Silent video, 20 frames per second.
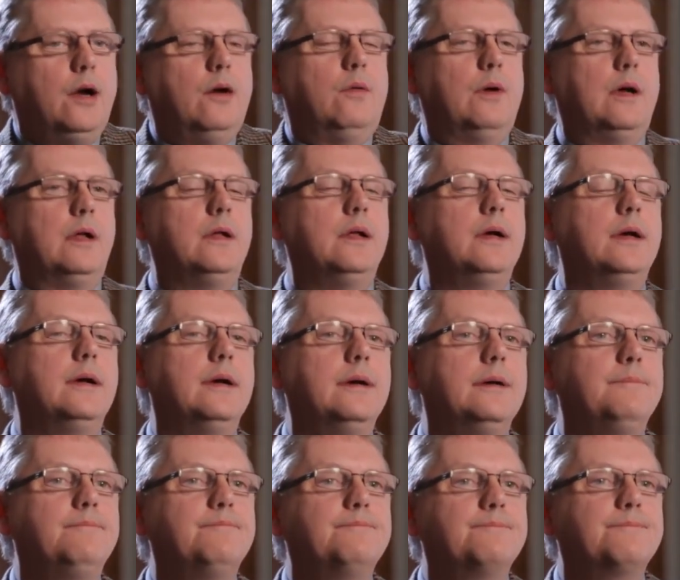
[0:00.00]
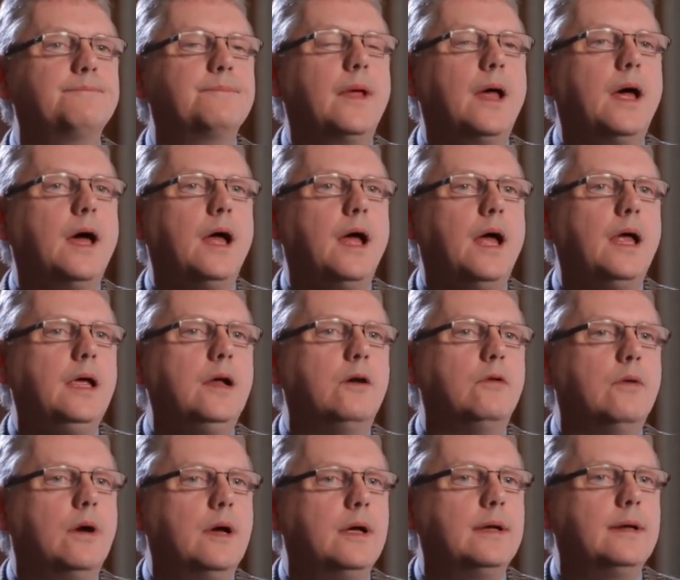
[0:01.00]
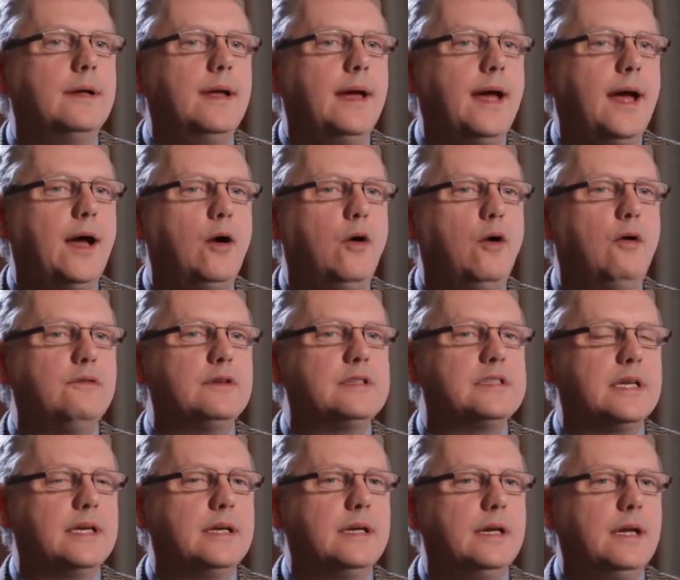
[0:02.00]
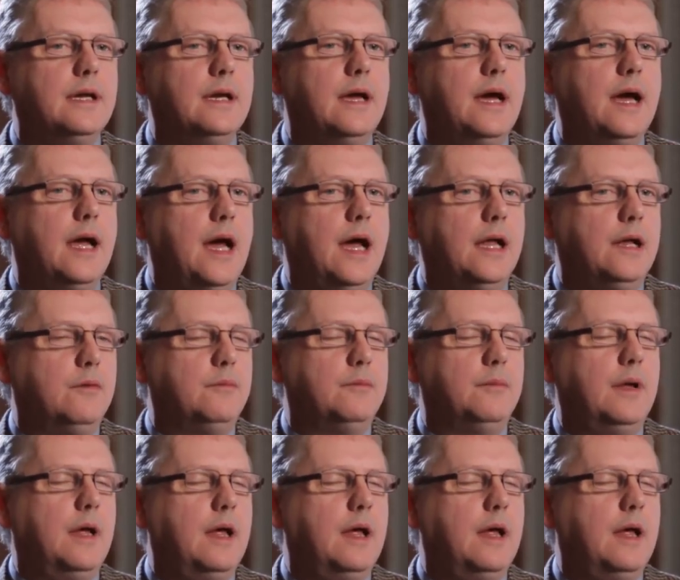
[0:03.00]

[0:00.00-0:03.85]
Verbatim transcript: Well, I, you know, obviously, I, I, don't.